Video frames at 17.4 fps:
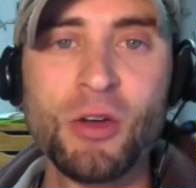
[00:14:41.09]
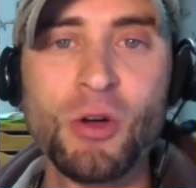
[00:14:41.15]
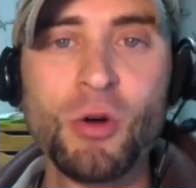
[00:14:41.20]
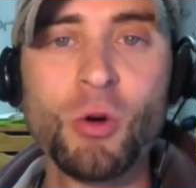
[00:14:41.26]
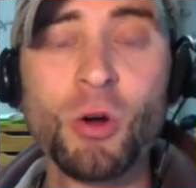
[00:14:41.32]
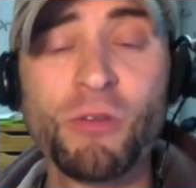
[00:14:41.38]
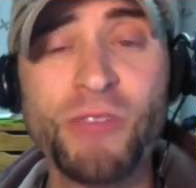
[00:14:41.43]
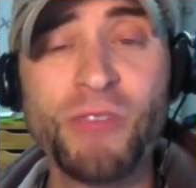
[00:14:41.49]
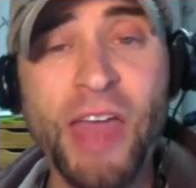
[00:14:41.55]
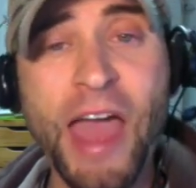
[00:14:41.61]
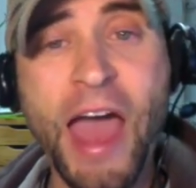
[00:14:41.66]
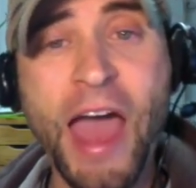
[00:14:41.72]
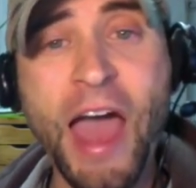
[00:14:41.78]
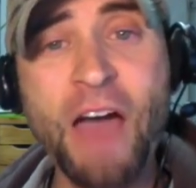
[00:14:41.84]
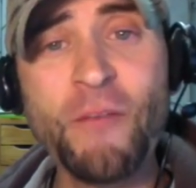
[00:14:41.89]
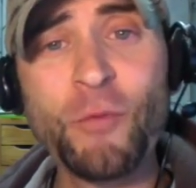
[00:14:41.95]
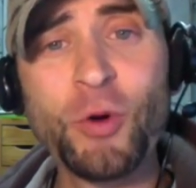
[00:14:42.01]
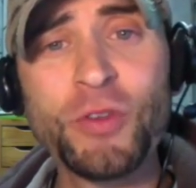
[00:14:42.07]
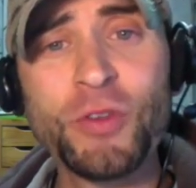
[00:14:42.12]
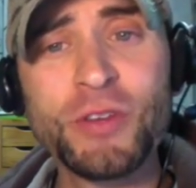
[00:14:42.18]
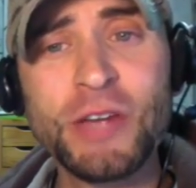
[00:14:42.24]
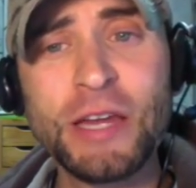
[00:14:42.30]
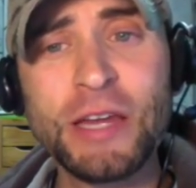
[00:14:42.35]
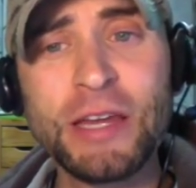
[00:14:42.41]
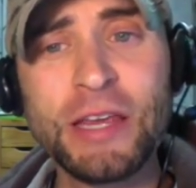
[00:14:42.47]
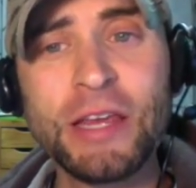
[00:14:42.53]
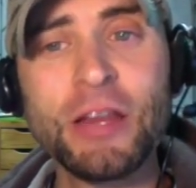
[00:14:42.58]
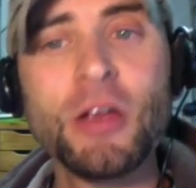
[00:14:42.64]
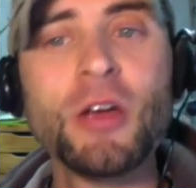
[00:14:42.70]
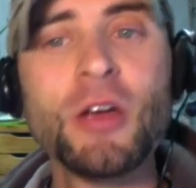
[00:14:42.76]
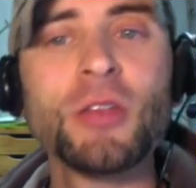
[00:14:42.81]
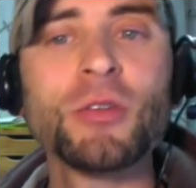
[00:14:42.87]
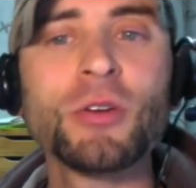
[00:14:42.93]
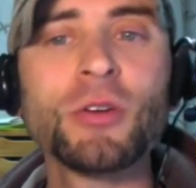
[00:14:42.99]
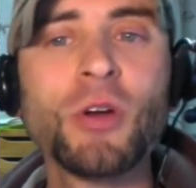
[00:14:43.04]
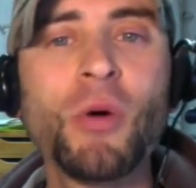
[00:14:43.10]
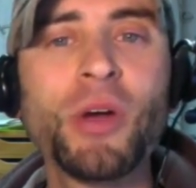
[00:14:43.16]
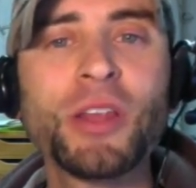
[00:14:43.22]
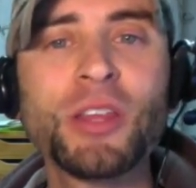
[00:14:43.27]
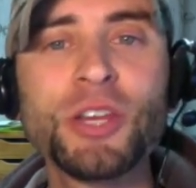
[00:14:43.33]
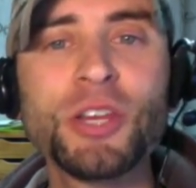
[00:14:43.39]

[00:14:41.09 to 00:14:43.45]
Or if they have more than they need, they're going to